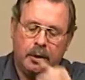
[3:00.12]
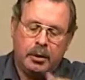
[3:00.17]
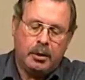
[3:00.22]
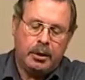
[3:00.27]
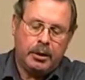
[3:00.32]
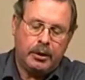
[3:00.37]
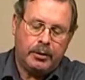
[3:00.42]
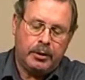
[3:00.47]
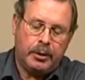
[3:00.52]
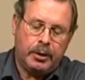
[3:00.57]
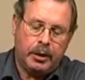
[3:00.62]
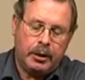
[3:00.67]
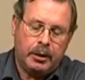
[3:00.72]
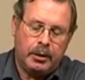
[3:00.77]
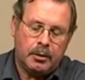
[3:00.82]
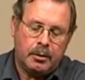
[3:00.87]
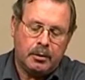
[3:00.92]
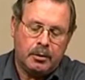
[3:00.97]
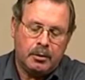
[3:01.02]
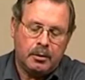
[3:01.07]
and the
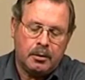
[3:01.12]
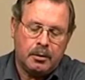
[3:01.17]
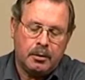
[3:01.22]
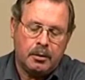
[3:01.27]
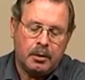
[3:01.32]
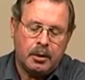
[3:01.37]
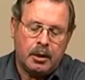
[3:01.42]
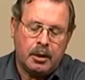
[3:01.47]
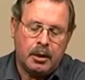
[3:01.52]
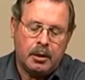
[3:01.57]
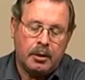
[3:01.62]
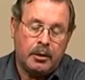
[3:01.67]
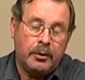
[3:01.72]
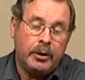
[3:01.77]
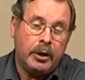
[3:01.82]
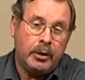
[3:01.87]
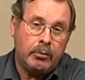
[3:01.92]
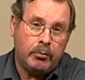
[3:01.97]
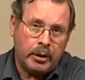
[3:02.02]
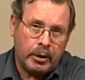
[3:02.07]

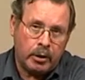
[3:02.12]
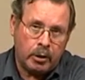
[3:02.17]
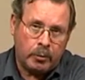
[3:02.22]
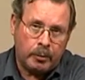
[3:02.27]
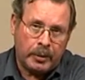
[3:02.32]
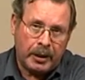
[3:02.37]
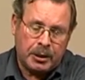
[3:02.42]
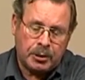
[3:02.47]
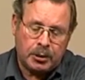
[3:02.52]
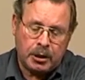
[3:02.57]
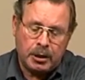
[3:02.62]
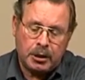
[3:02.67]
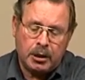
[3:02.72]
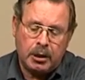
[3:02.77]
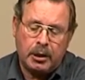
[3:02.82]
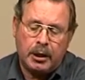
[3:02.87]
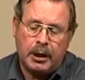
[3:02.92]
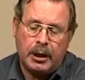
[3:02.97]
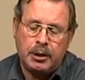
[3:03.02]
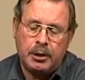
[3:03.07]
radio base station
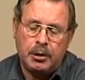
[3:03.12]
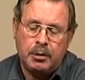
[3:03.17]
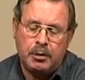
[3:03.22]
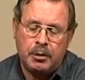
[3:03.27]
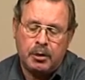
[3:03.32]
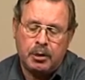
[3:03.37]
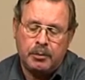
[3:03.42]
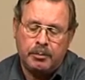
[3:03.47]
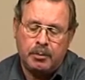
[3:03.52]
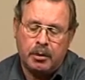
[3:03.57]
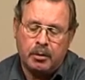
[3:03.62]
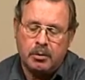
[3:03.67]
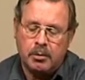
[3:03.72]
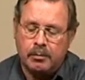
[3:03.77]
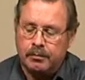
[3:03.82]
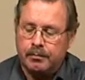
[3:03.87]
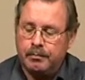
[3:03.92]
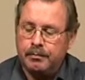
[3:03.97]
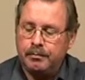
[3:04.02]
connections at the bottom.